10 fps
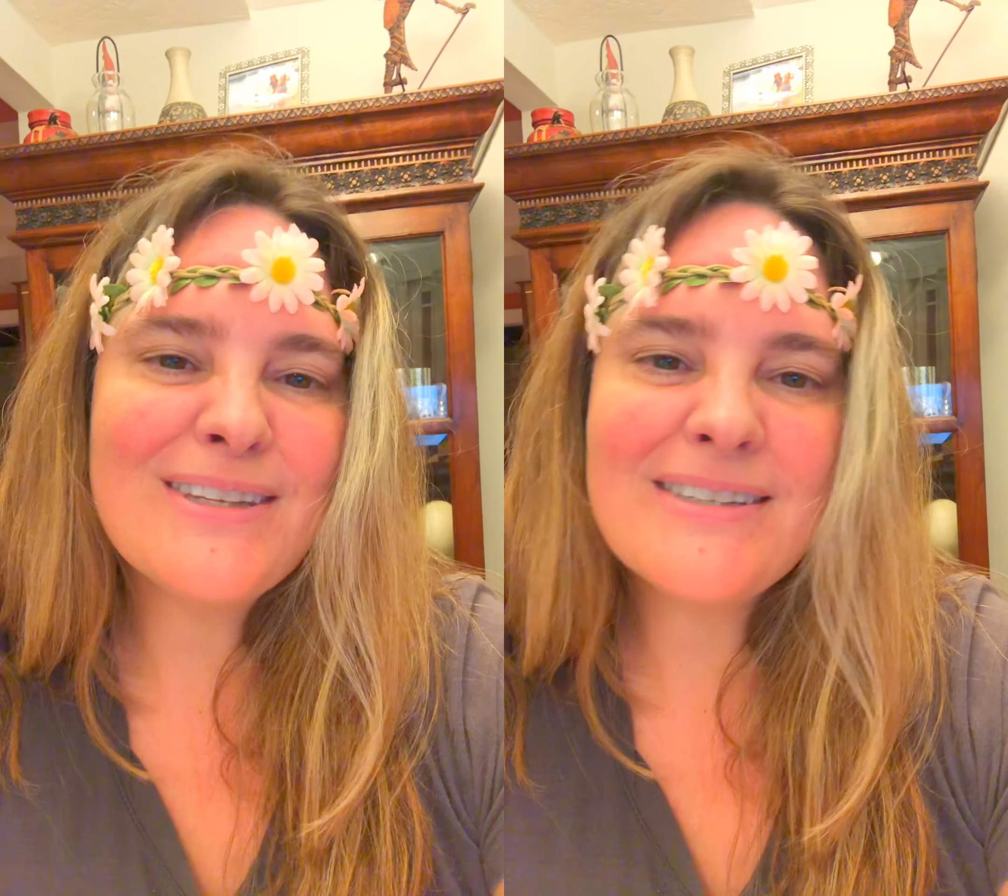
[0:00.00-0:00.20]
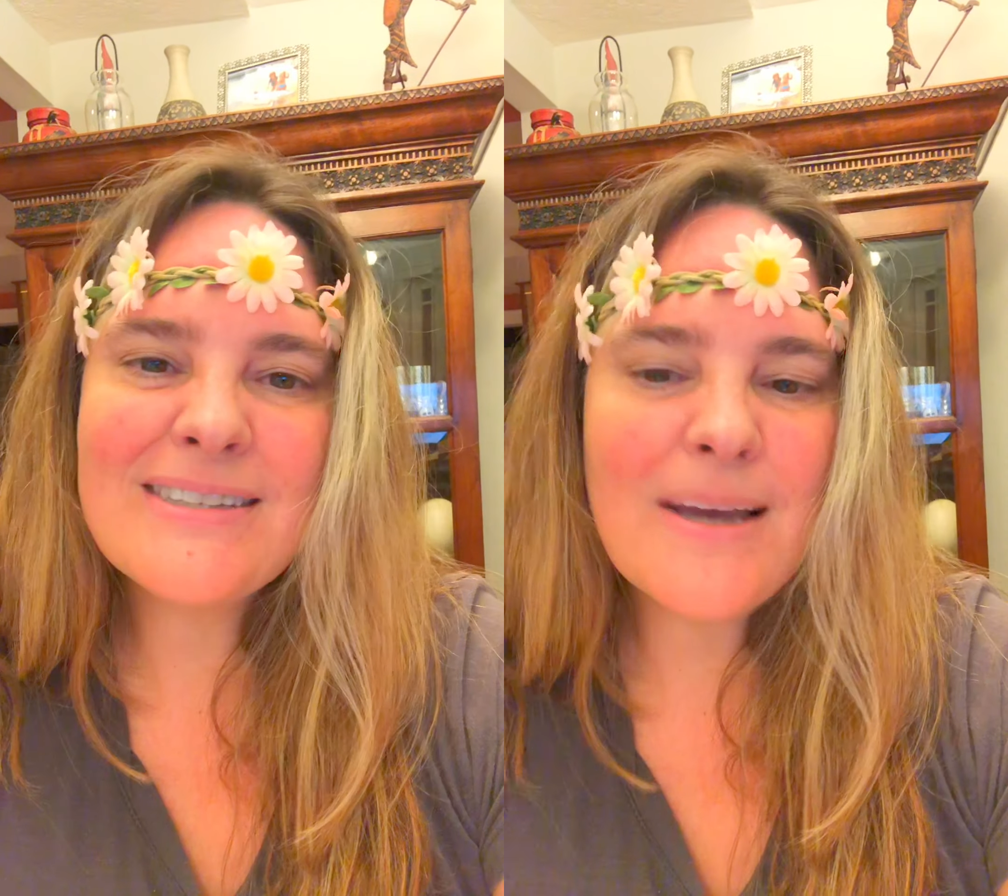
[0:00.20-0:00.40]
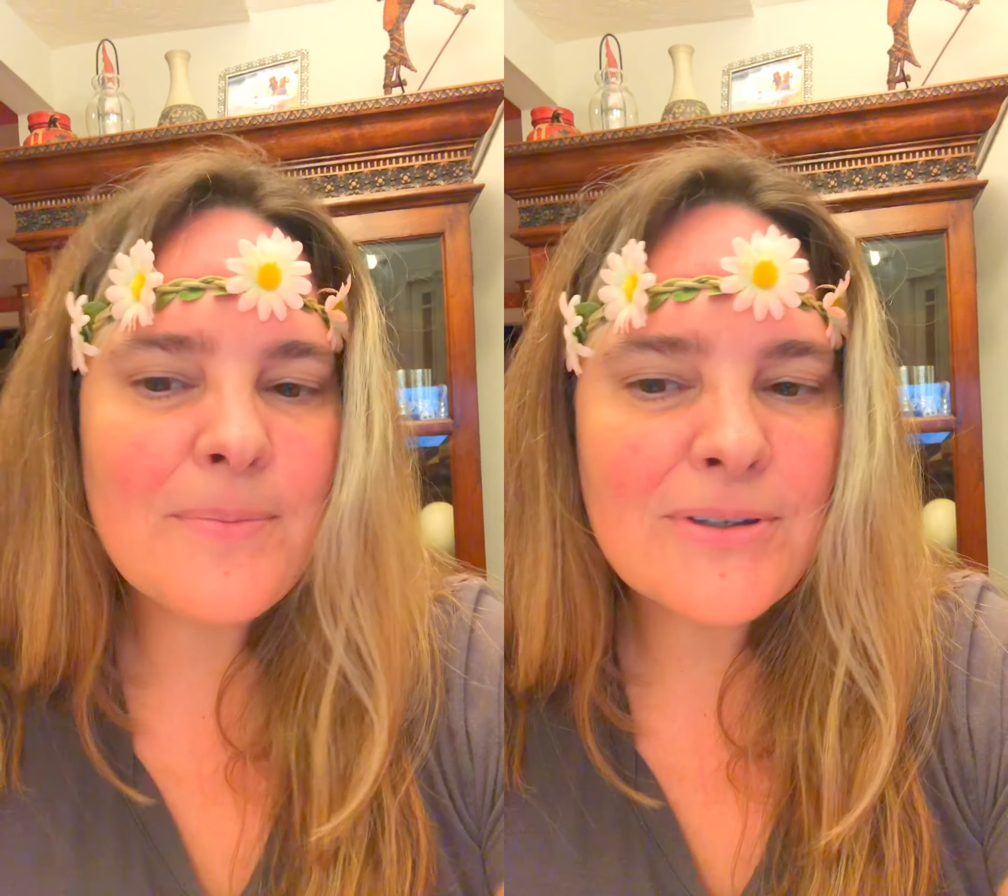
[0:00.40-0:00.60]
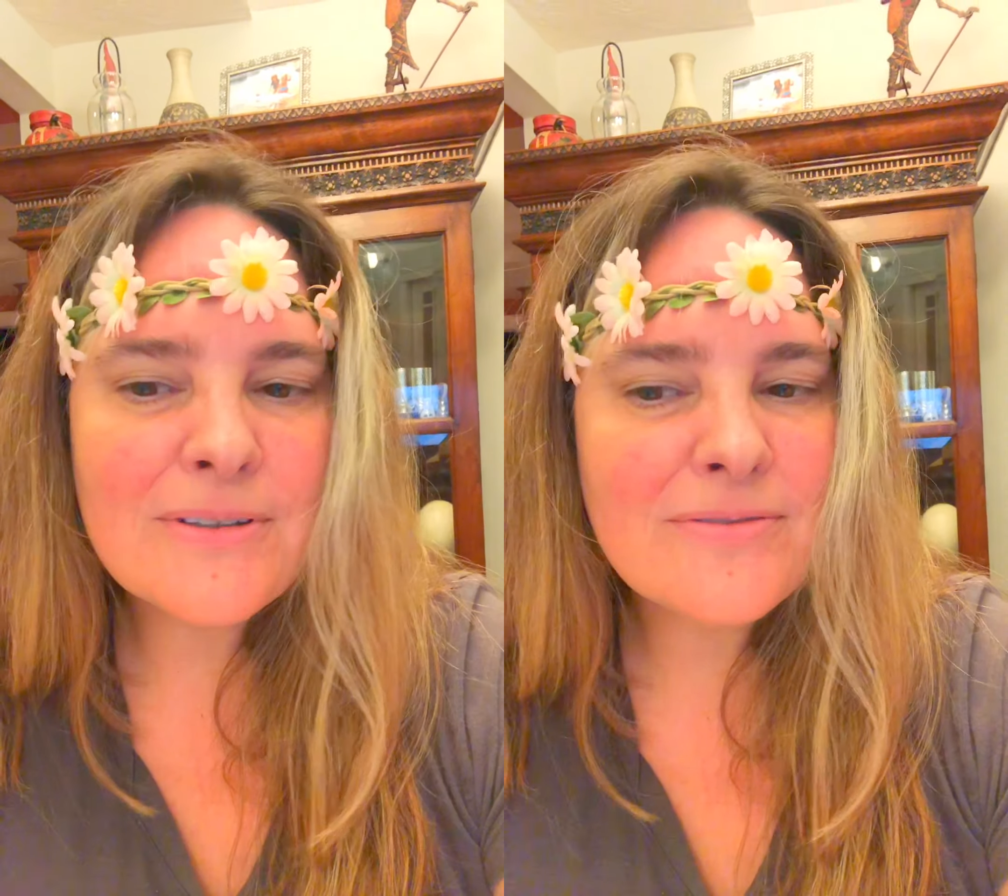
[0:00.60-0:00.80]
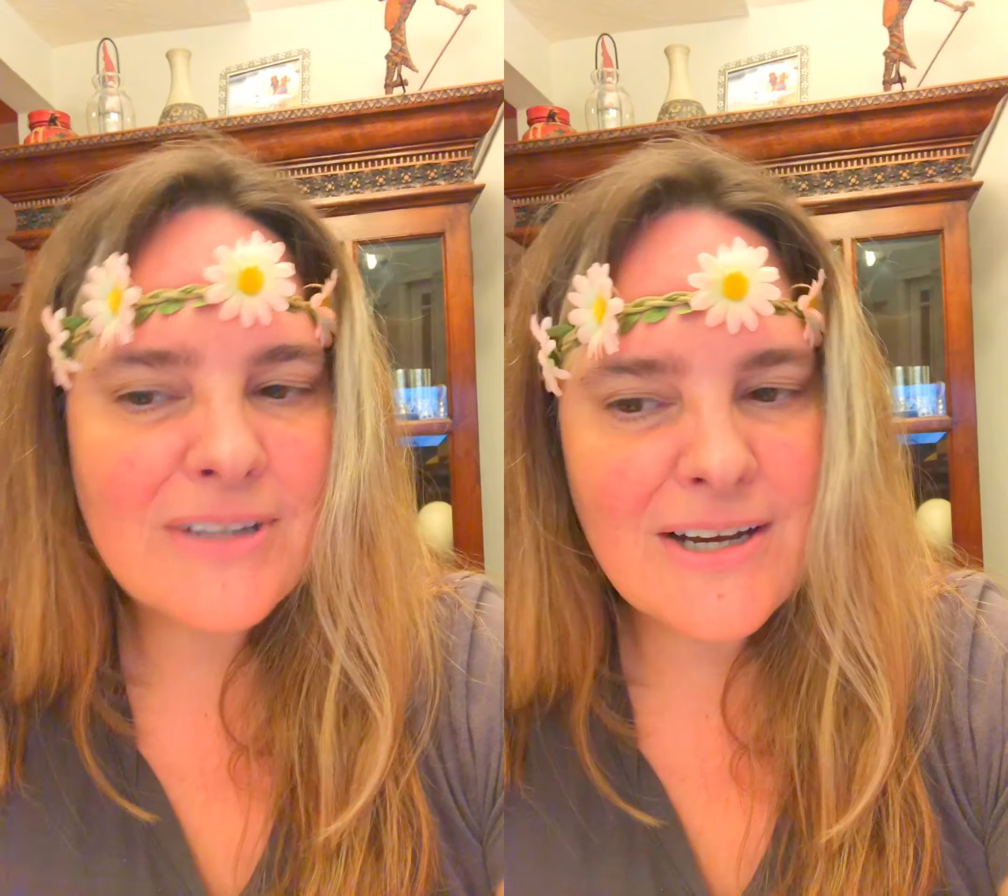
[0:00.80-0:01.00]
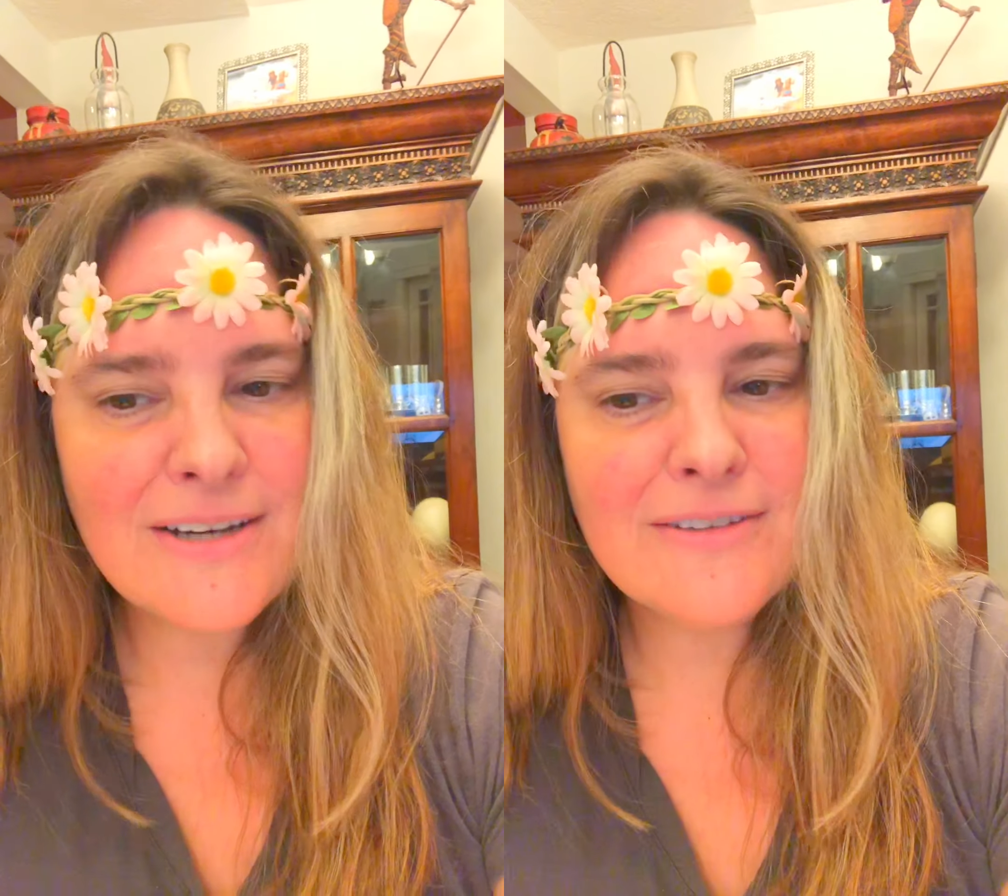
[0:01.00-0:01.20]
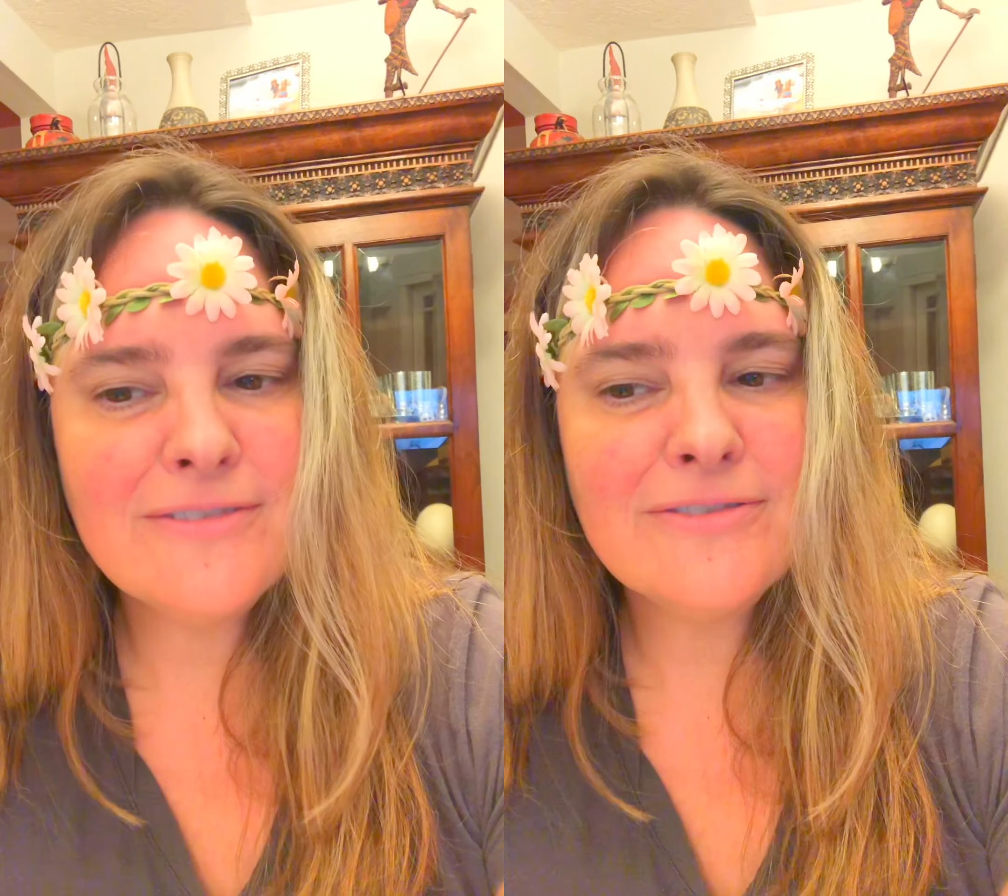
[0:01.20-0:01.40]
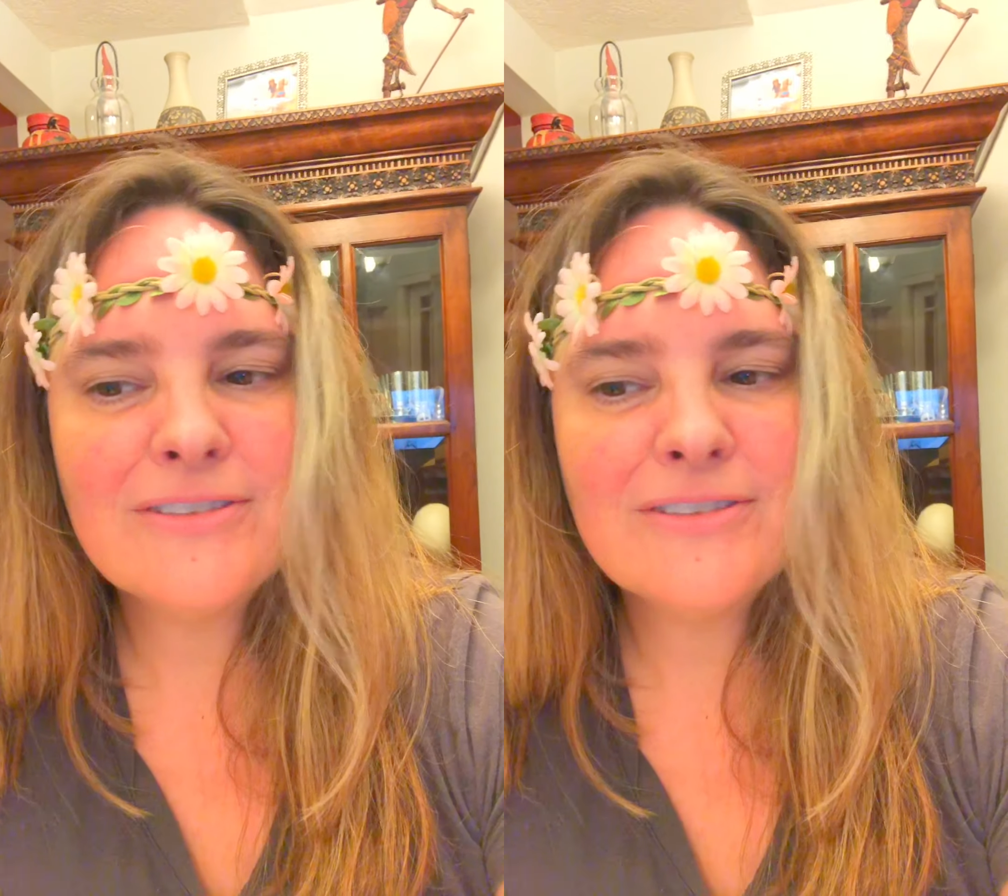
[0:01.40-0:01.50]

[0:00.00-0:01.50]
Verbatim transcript: summer of love